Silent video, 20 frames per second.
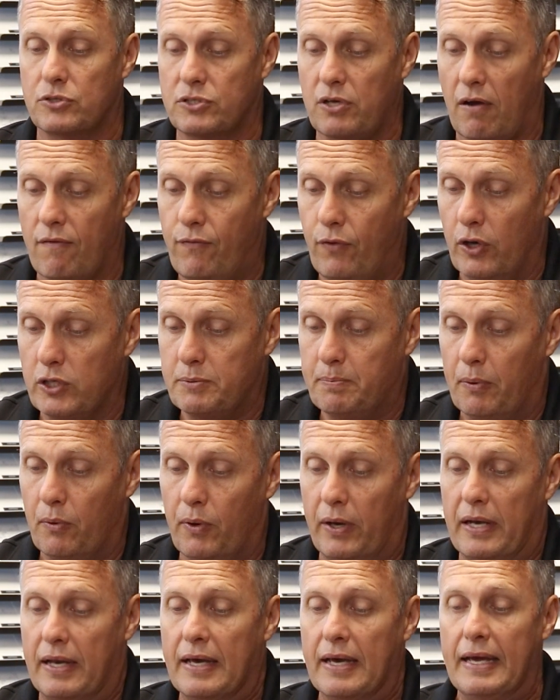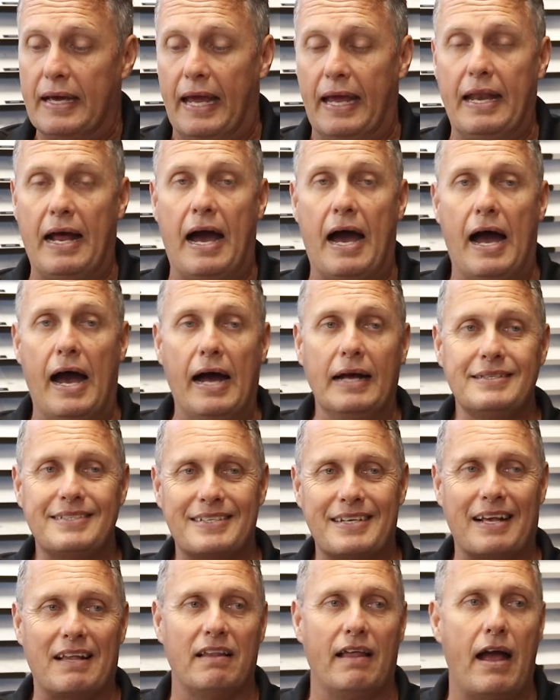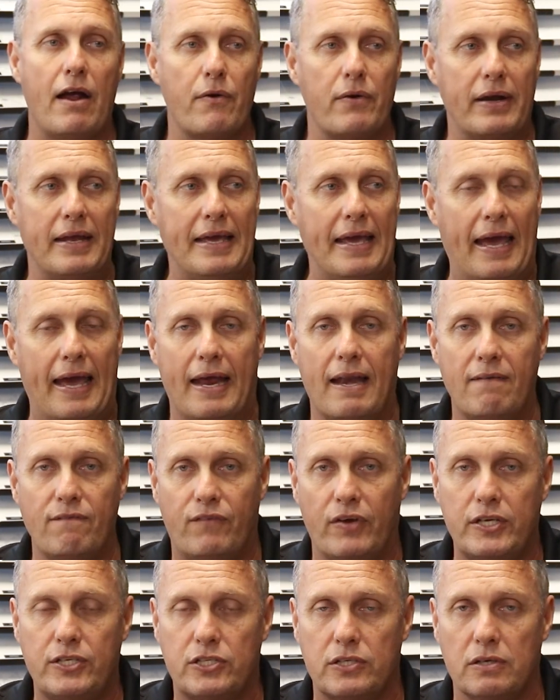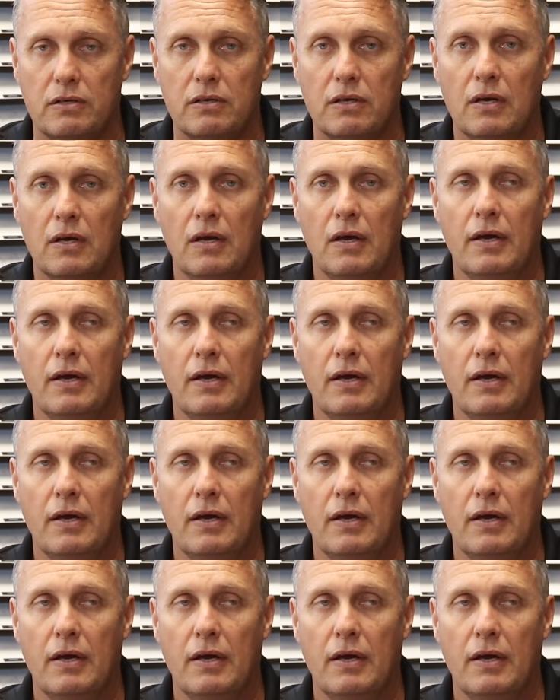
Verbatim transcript: So first point: enhanced clarity and vision.